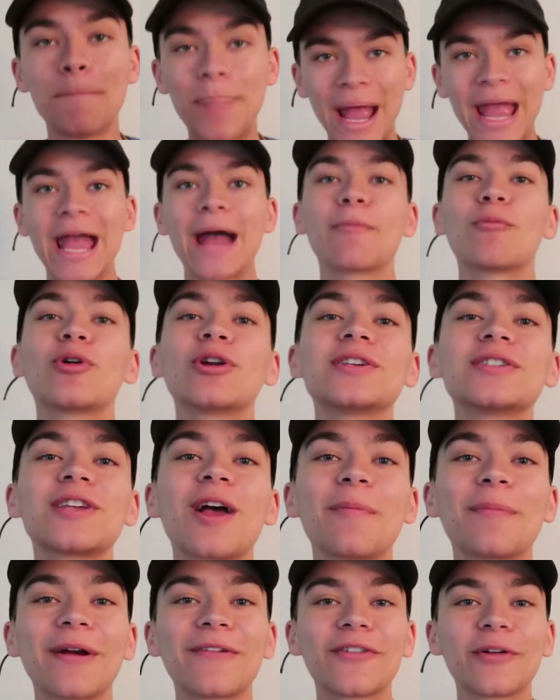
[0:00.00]
Bam, what is
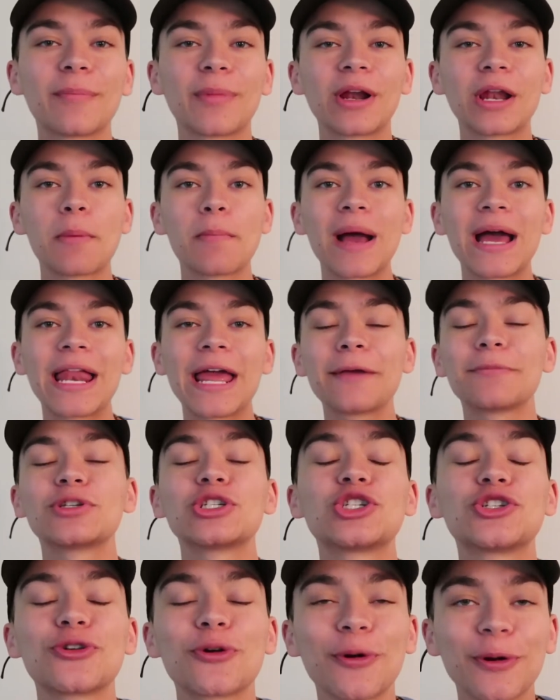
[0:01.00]
up everybody? My name
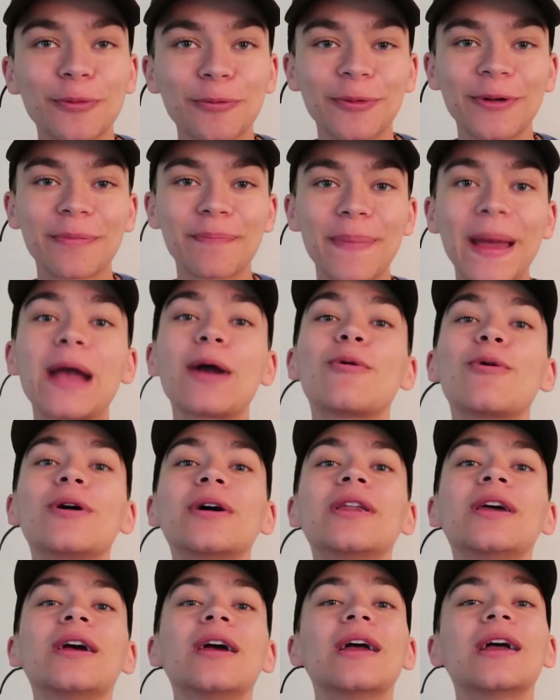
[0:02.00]
is Jordan with
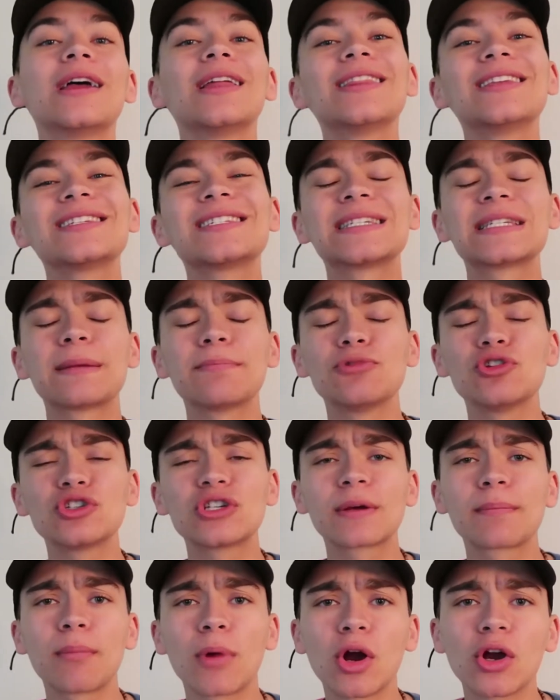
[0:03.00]
Baywood, and this is a
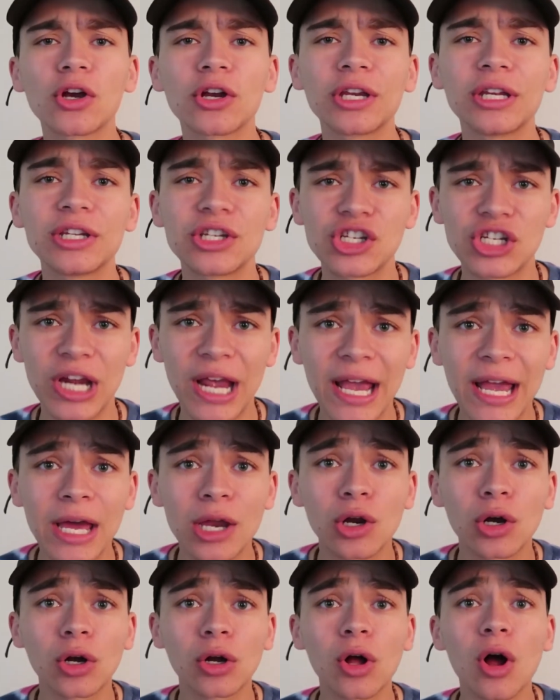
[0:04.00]
music marketing
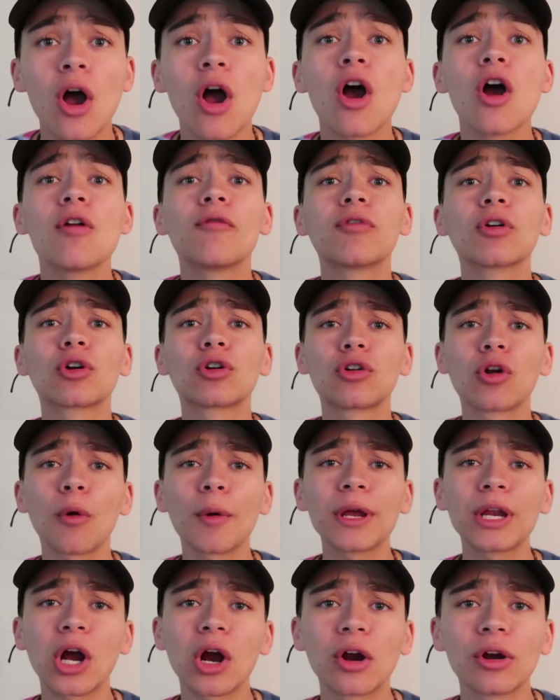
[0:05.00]
channel for
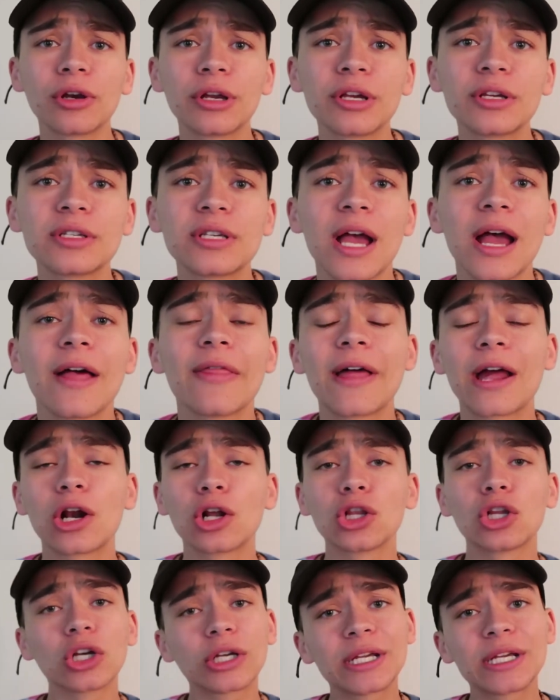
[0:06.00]
growing artists that
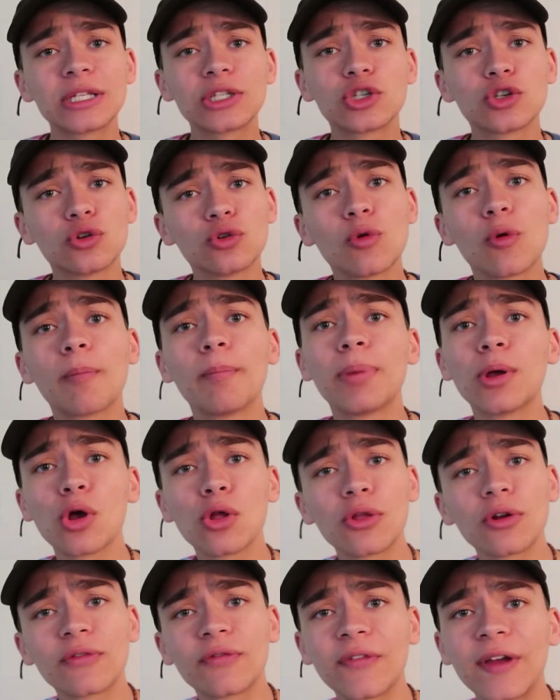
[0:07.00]
are looking to
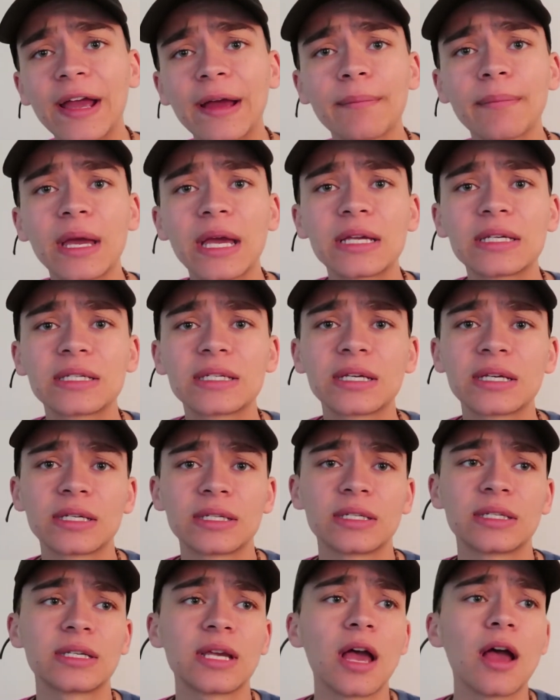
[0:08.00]
build their fan
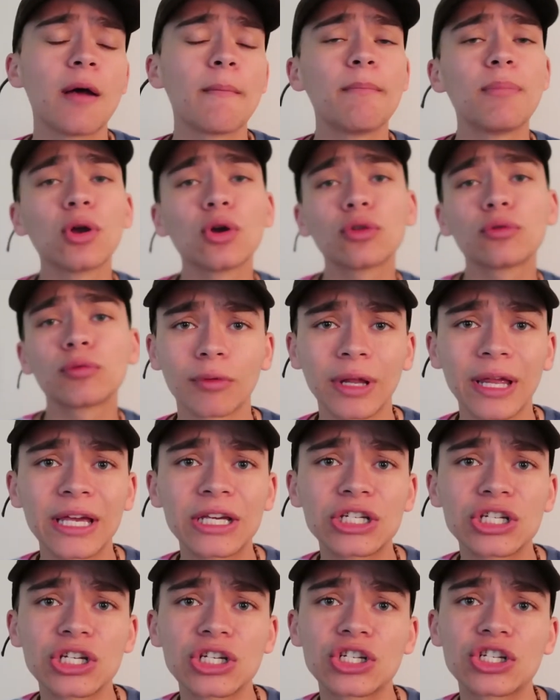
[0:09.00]
bases, build
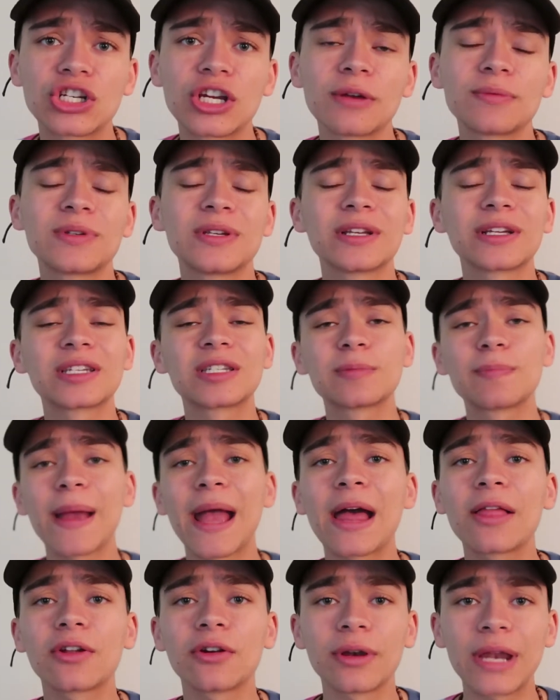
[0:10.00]
relationships, and
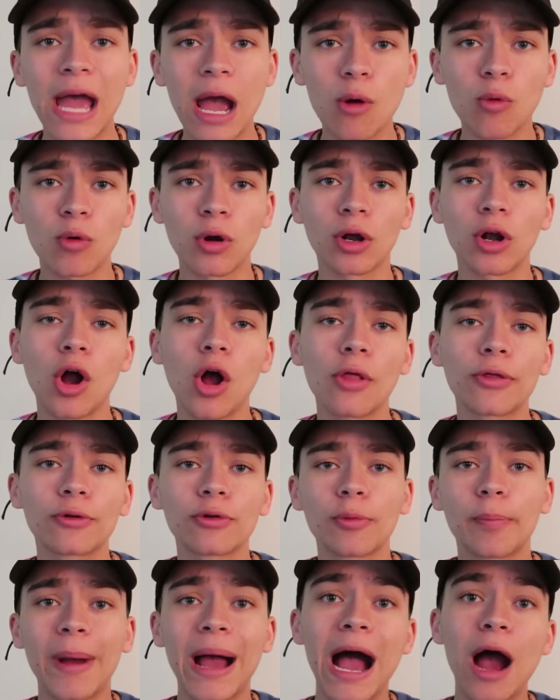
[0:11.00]
expand their network all
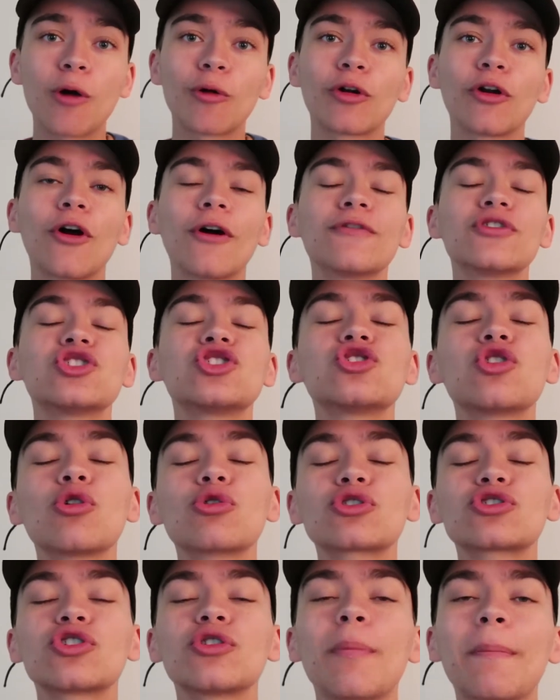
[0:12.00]
through the power of
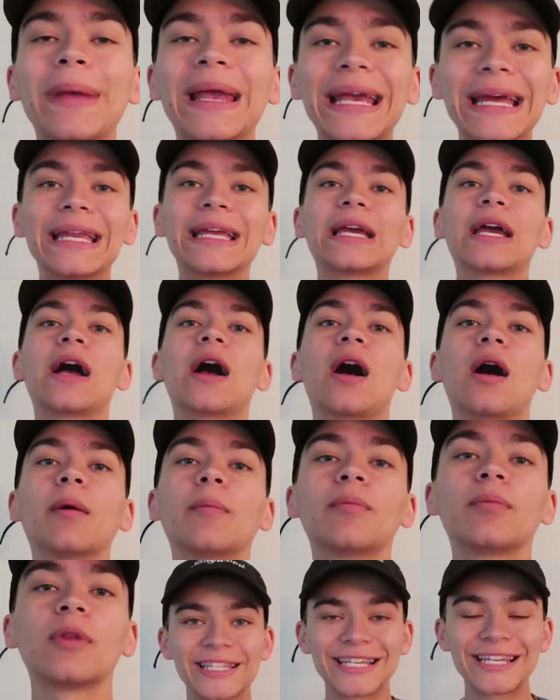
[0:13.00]
social media.
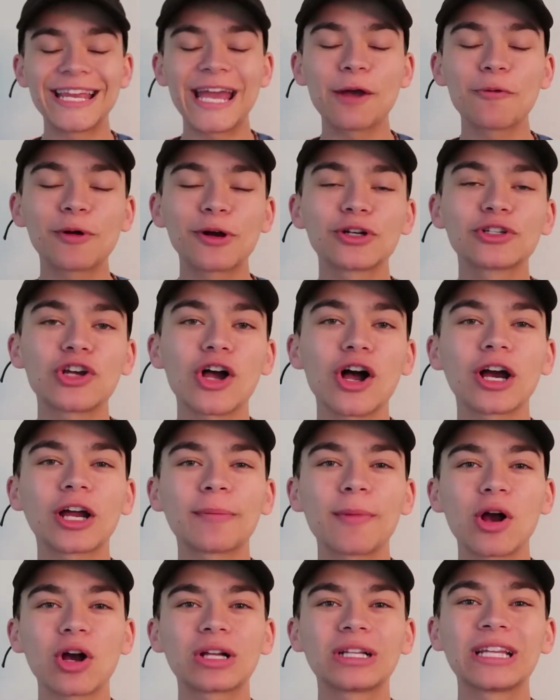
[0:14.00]
Today we are
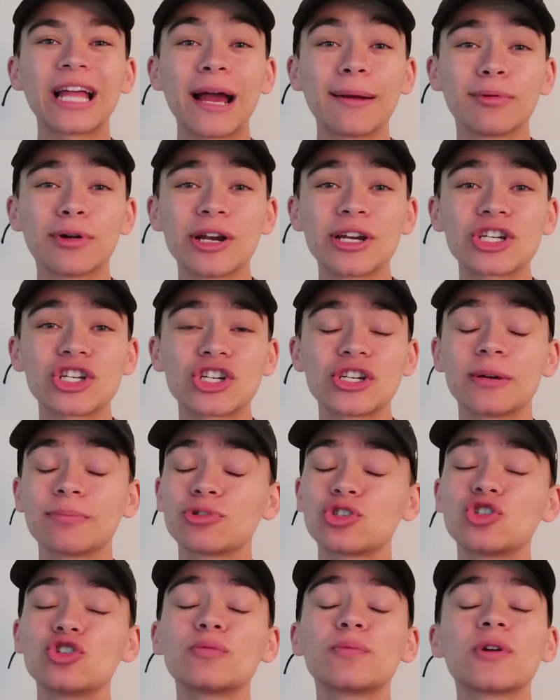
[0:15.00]
talking about collaboration.
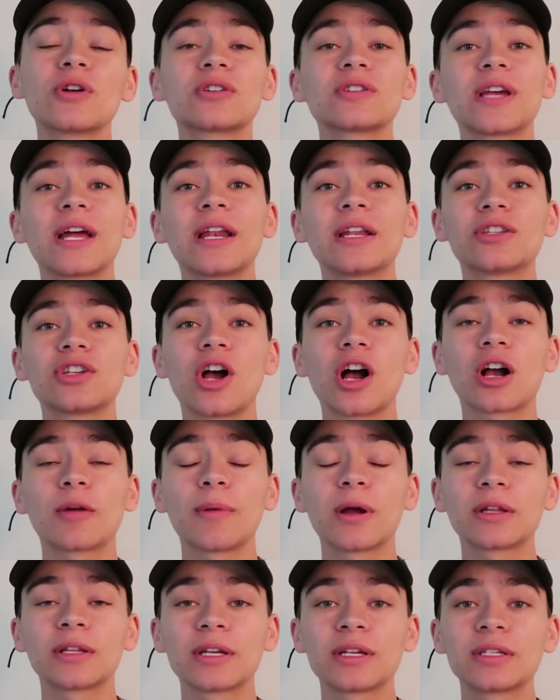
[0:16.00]
I'm super excited to talk
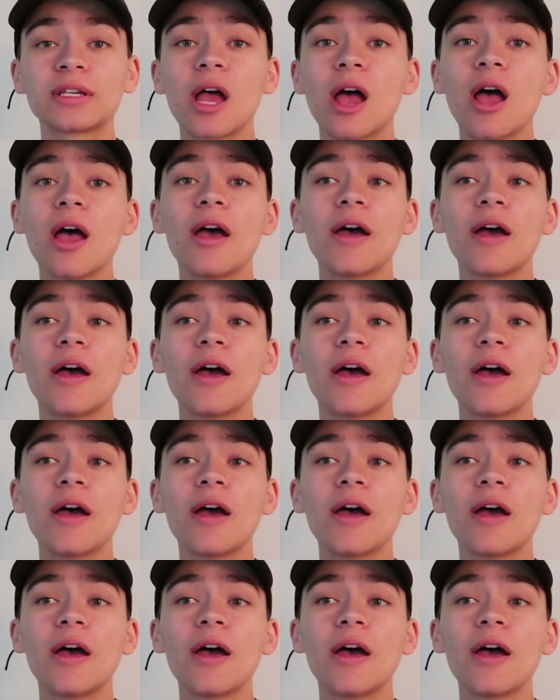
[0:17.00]
about this.